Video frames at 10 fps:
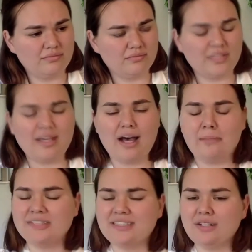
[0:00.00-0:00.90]
The
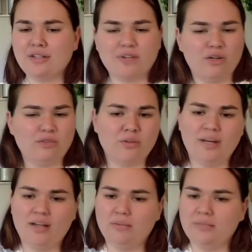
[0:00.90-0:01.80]
opposite of
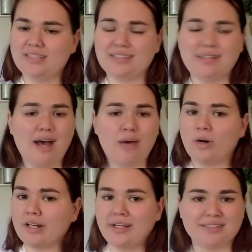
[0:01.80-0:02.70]
overwhelm is not
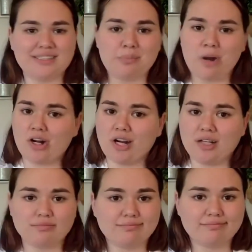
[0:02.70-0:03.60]
working
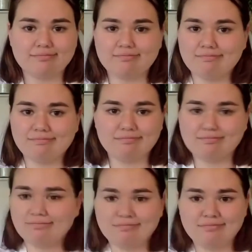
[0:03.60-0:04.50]
smarter.
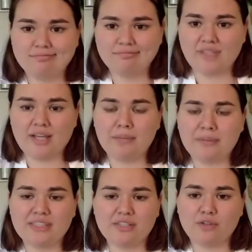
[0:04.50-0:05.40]
The
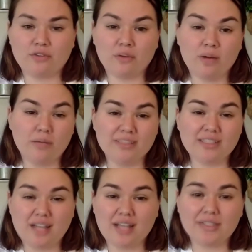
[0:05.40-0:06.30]
opposite of overwhelm is
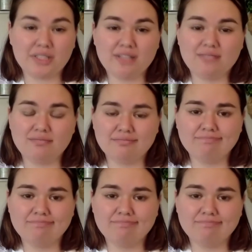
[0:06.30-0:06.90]
connection.